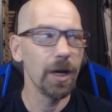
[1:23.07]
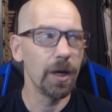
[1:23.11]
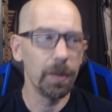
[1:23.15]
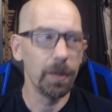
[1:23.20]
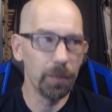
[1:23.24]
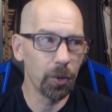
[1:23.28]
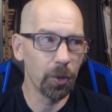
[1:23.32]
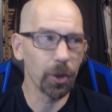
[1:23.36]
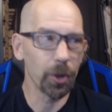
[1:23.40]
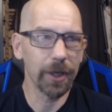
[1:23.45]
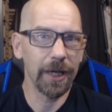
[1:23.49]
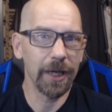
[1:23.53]

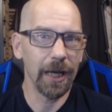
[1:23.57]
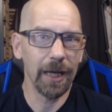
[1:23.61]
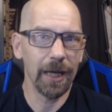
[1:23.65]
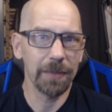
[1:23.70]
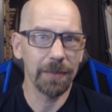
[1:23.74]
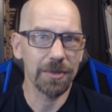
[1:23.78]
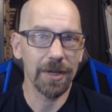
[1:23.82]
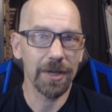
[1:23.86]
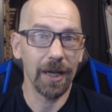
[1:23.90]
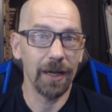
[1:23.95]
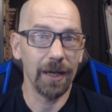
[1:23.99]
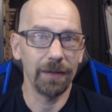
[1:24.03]
Board
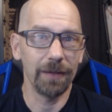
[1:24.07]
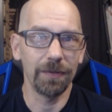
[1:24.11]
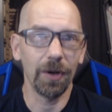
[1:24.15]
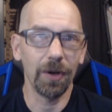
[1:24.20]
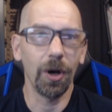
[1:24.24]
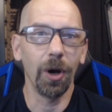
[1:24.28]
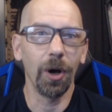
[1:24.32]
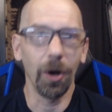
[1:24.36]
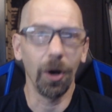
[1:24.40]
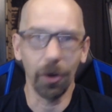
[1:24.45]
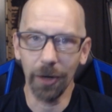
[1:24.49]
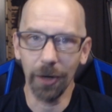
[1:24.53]
games have
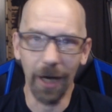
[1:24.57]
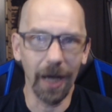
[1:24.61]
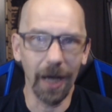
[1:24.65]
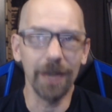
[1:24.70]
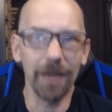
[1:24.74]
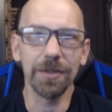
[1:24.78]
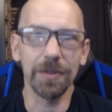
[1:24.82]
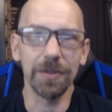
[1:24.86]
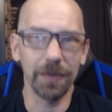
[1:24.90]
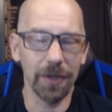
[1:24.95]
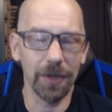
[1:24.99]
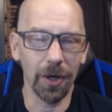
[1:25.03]
all
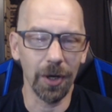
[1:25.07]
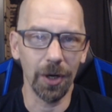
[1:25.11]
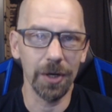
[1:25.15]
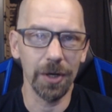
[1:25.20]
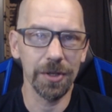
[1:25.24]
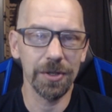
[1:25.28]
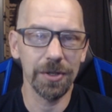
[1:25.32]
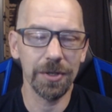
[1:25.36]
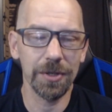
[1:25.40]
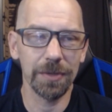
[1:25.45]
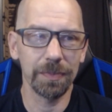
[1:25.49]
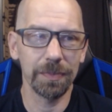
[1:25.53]
kinds of
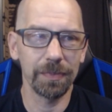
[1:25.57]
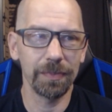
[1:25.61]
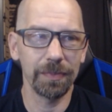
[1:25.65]
cards,